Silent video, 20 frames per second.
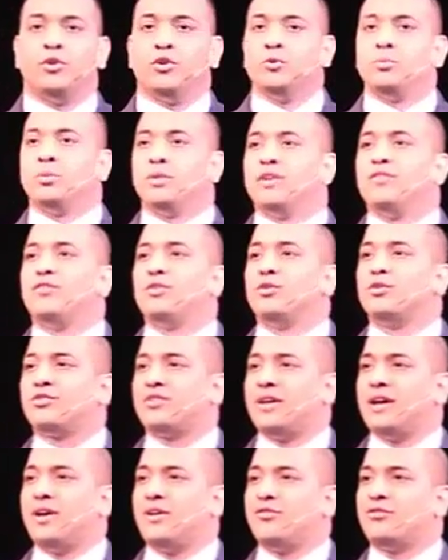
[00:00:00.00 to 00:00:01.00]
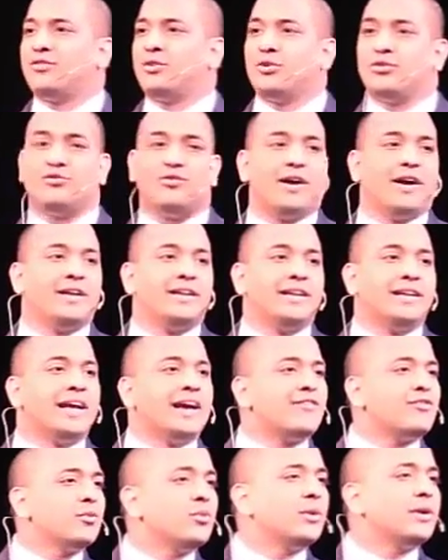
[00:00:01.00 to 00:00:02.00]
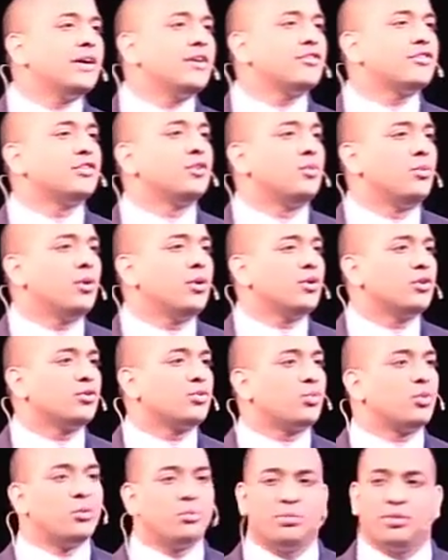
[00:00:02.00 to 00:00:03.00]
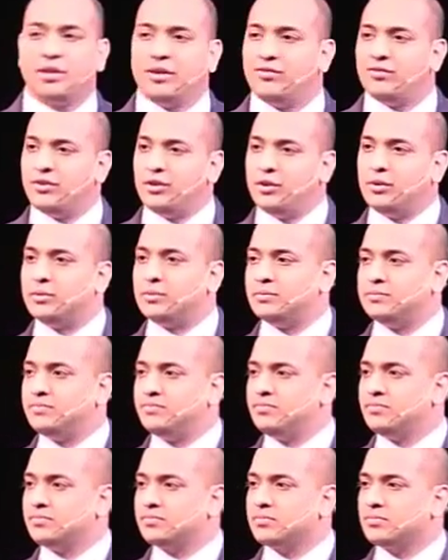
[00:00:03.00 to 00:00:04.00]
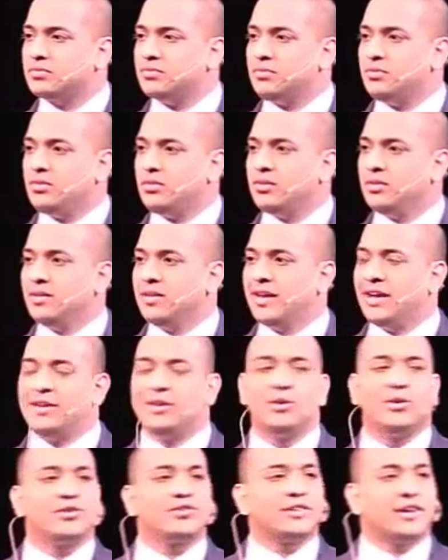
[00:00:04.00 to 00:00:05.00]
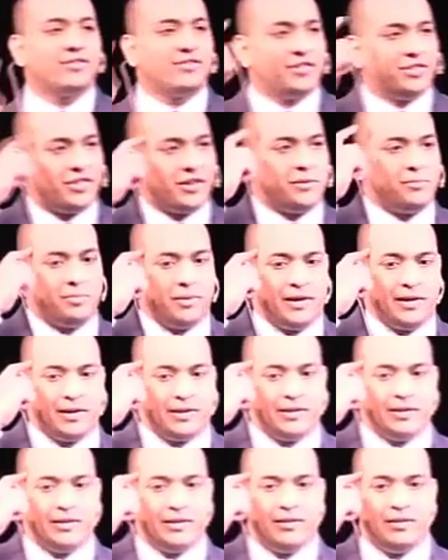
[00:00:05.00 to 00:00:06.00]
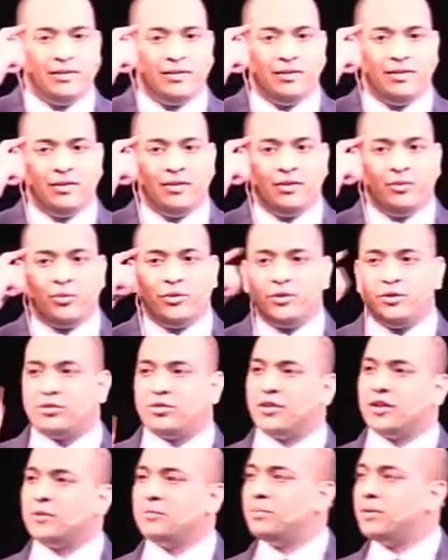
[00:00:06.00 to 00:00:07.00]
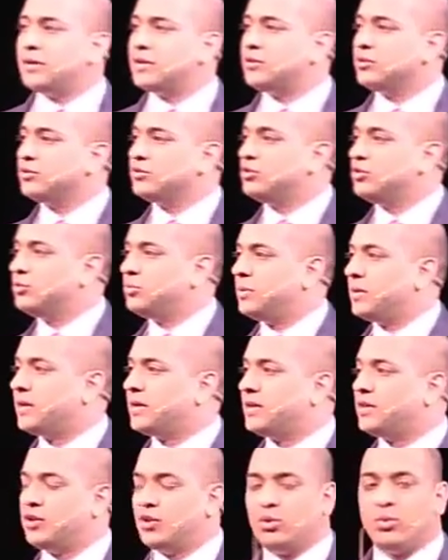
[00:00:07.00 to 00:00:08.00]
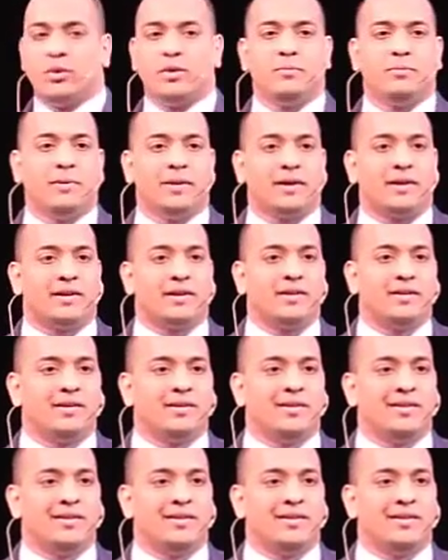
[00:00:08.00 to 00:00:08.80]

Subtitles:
when you believe in yourself, you'll find that everyone else in the world will believe in you. And you also have to think big. When you think big, you'll do big, and you'll win big.